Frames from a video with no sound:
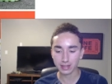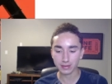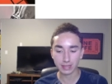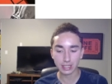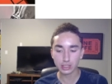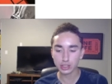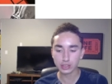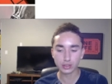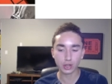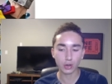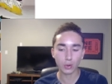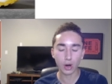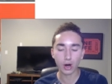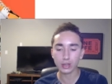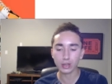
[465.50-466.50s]
they just go
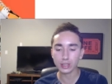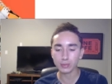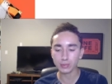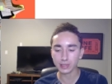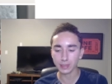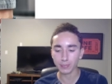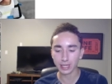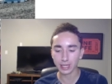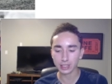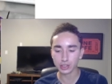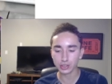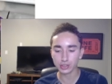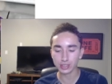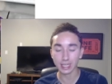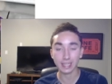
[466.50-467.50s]
all in with the
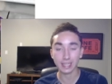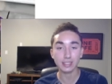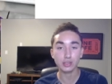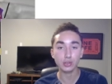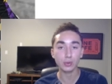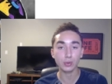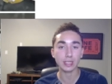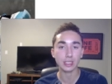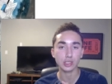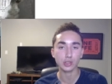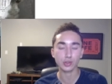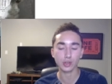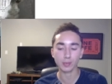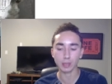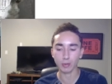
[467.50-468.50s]
pictures and it's doing
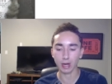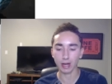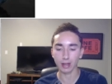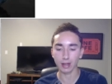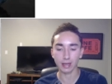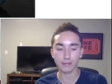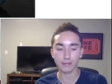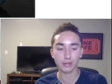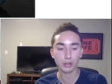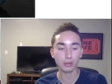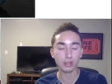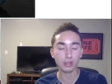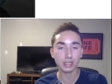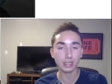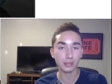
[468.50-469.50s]
extremely well. If you
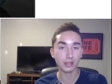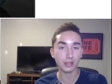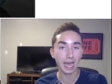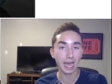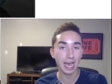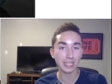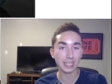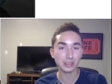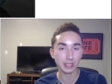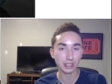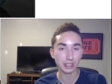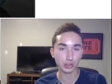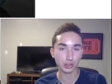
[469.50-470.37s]
look up their ads manager